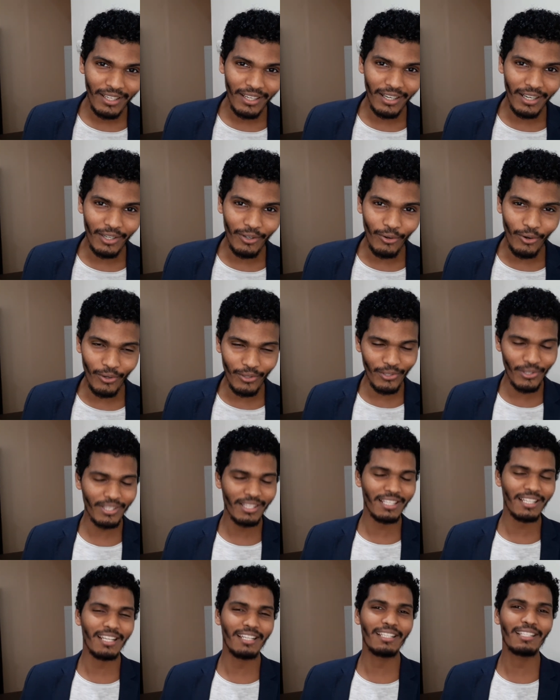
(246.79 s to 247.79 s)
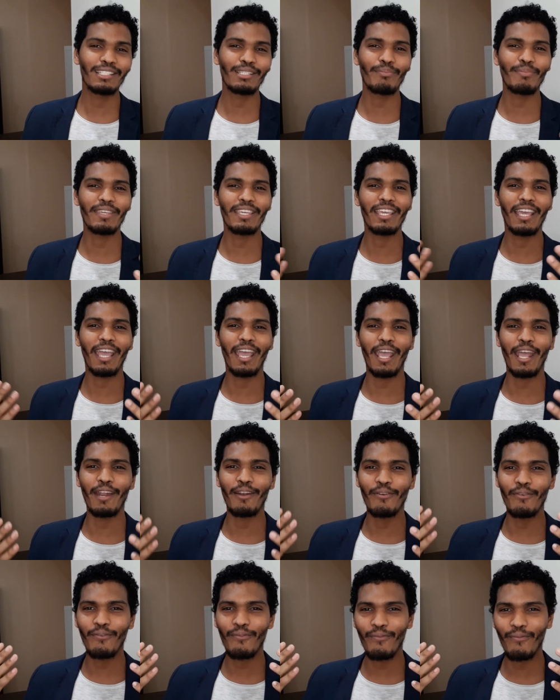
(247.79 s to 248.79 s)
Or do you think they need to be
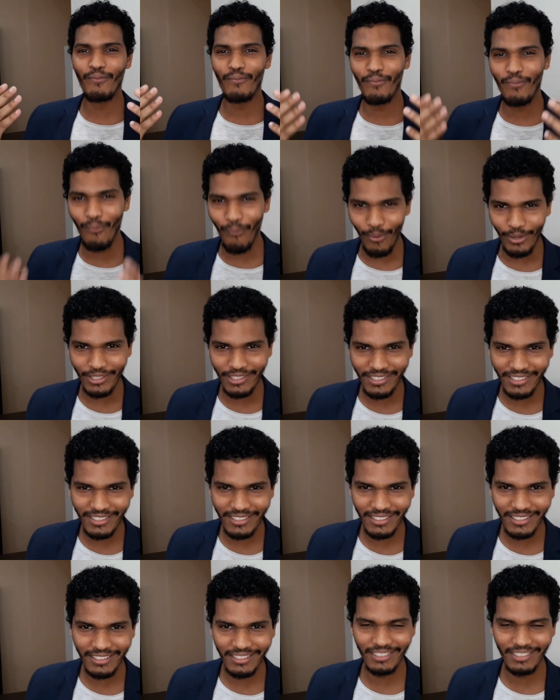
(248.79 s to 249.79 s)
enforced?